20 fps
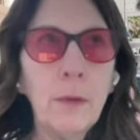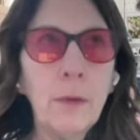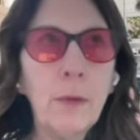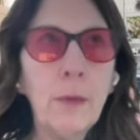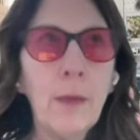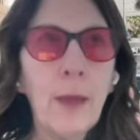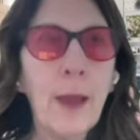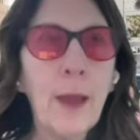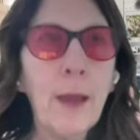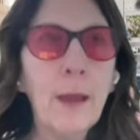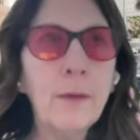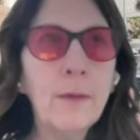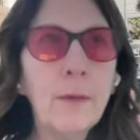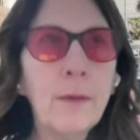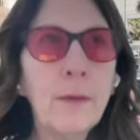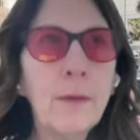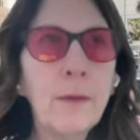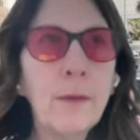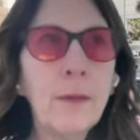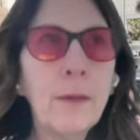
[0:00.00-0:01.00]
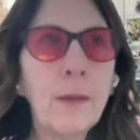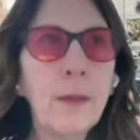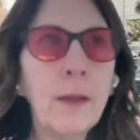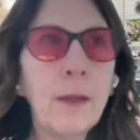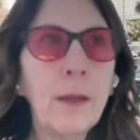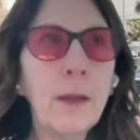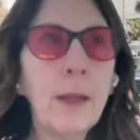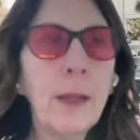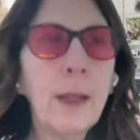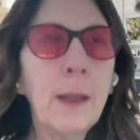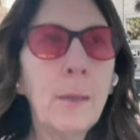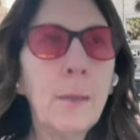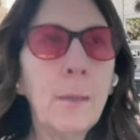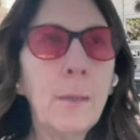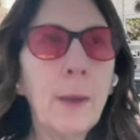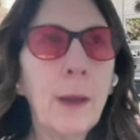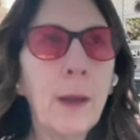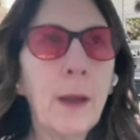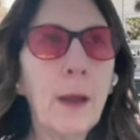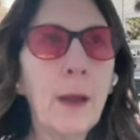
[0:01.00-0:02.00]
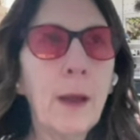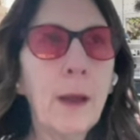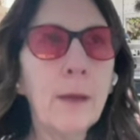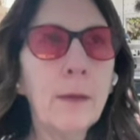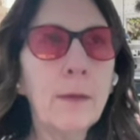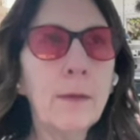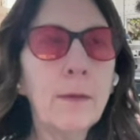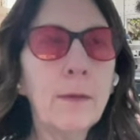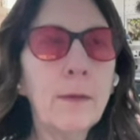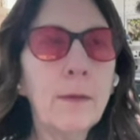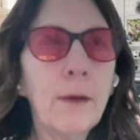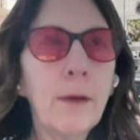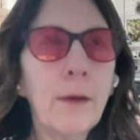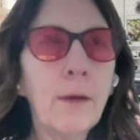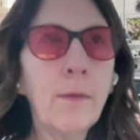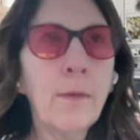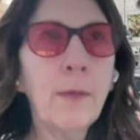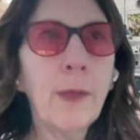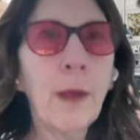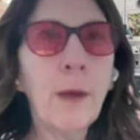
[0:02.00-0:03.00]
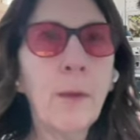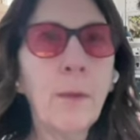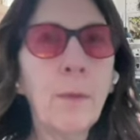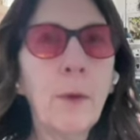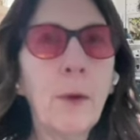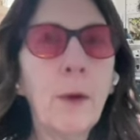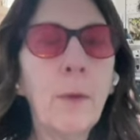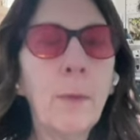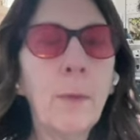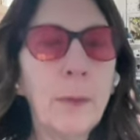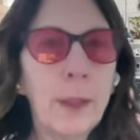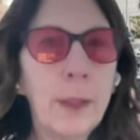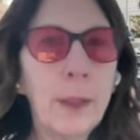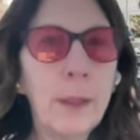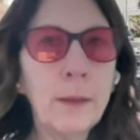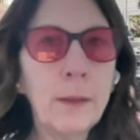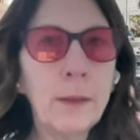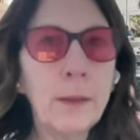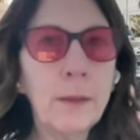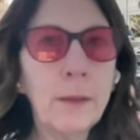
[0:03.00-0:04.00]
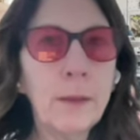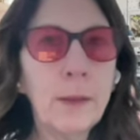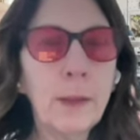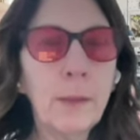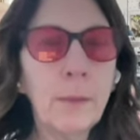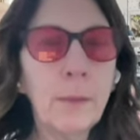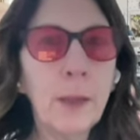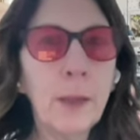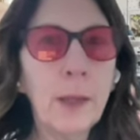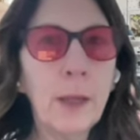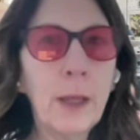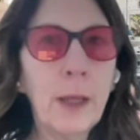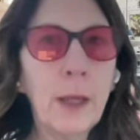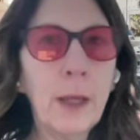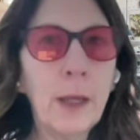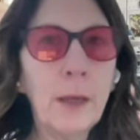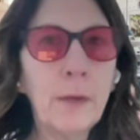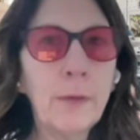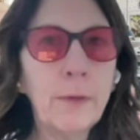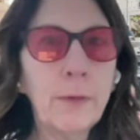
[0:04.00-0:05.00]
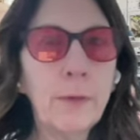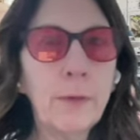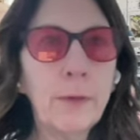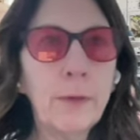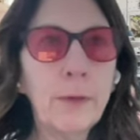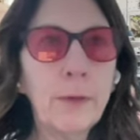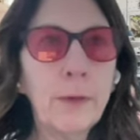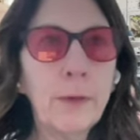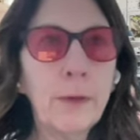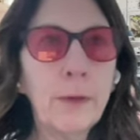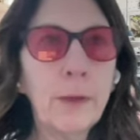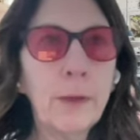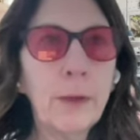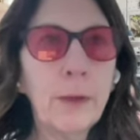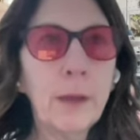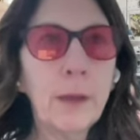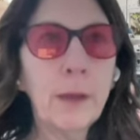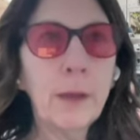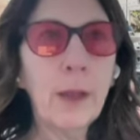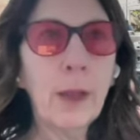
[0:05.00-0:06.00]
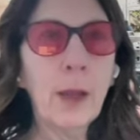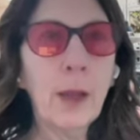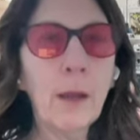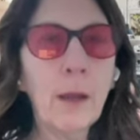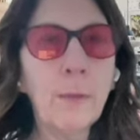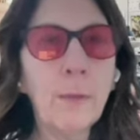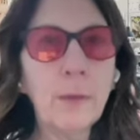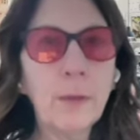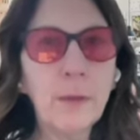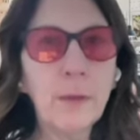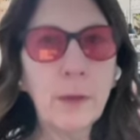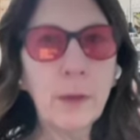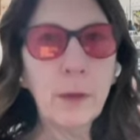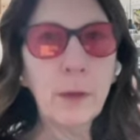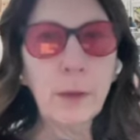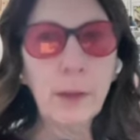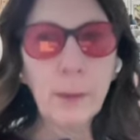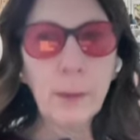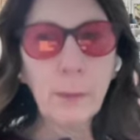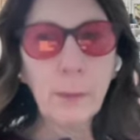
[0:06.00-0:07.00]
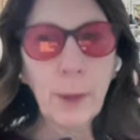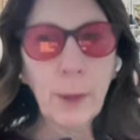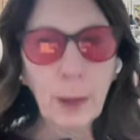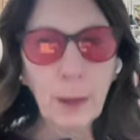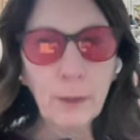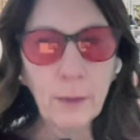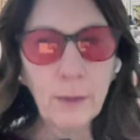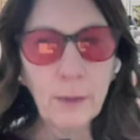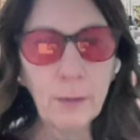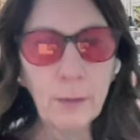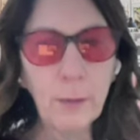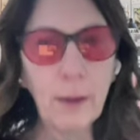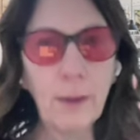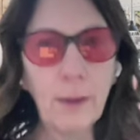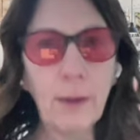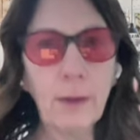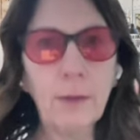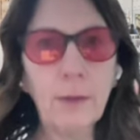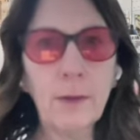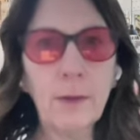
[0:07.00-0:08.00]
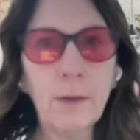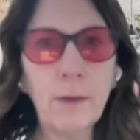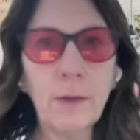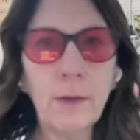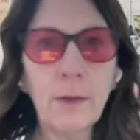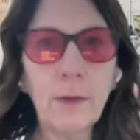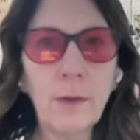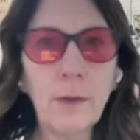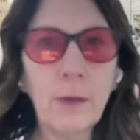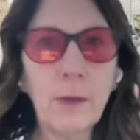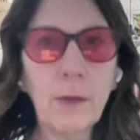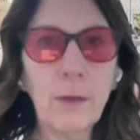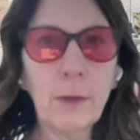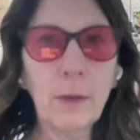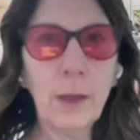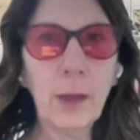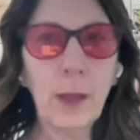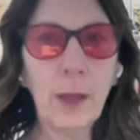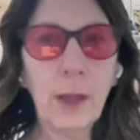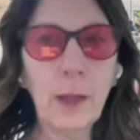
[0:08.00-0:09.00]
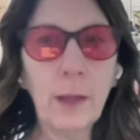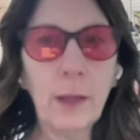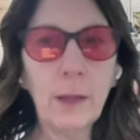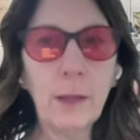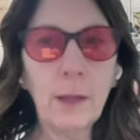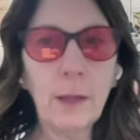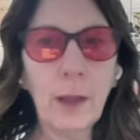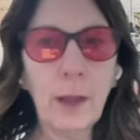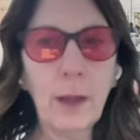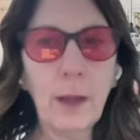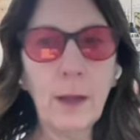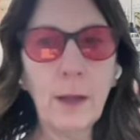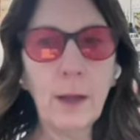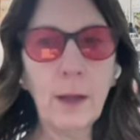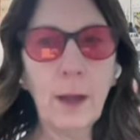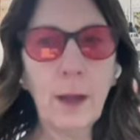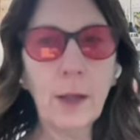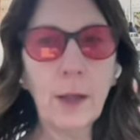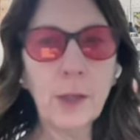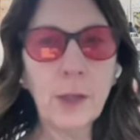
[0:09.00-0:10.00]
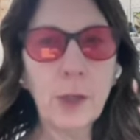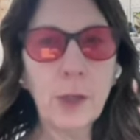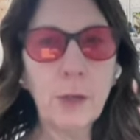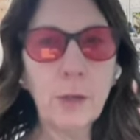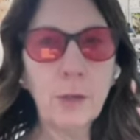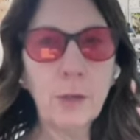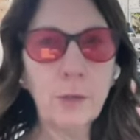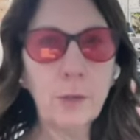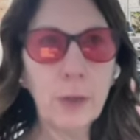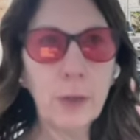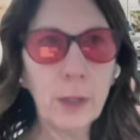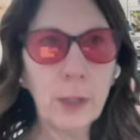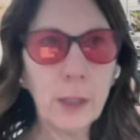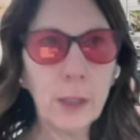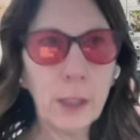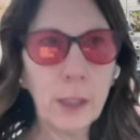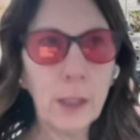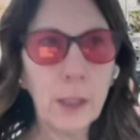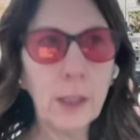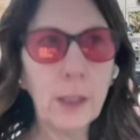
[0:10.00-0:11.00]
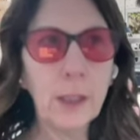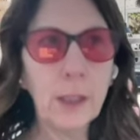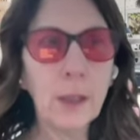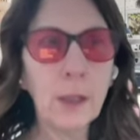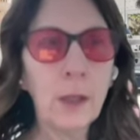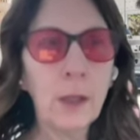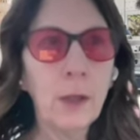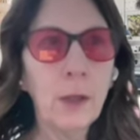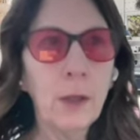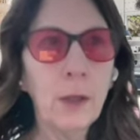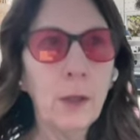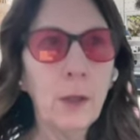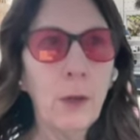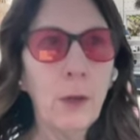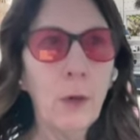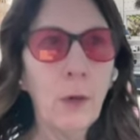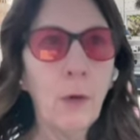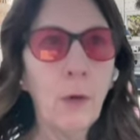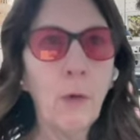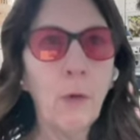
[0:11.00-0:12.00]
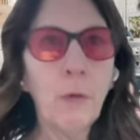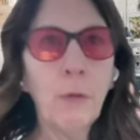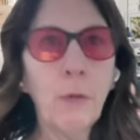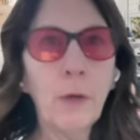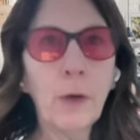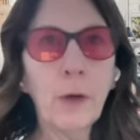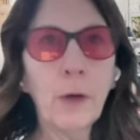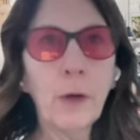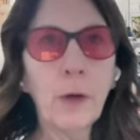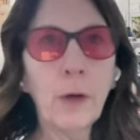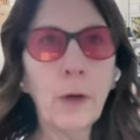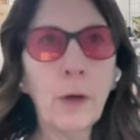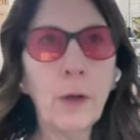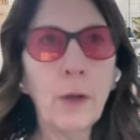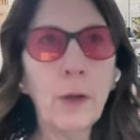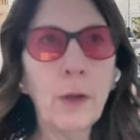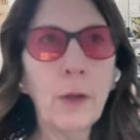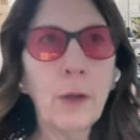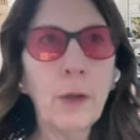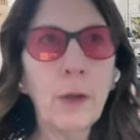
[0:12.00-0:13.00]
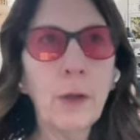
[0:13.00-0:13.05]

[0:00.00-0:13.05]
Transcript: that's the impact of that moment in my life. I'm still impacted by that decision today that I chose drinking over